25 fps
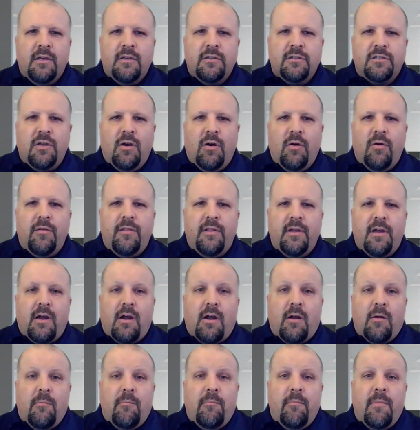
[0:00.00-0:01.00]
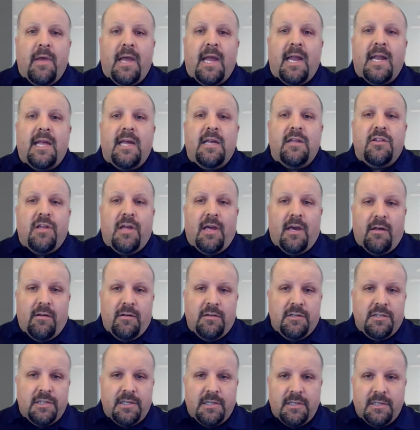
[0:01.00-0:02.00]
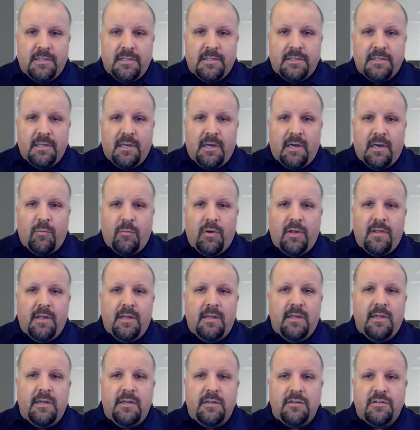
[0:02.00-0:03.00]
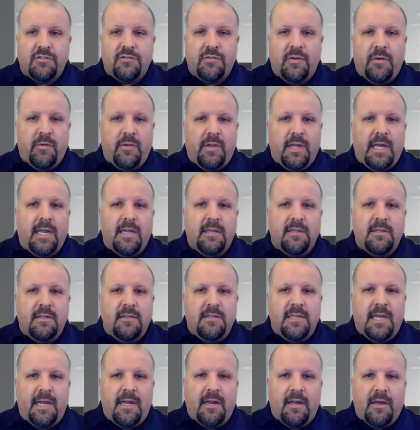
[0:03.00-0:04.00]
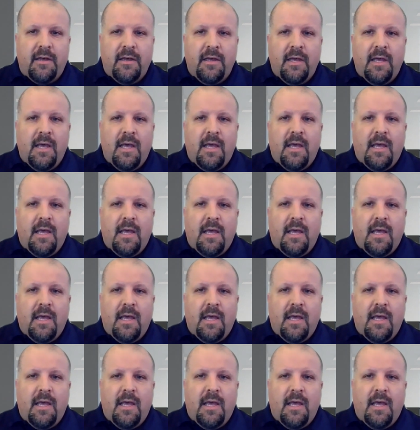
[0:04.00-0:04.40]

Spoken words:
So there are many challenges within the industry related to data,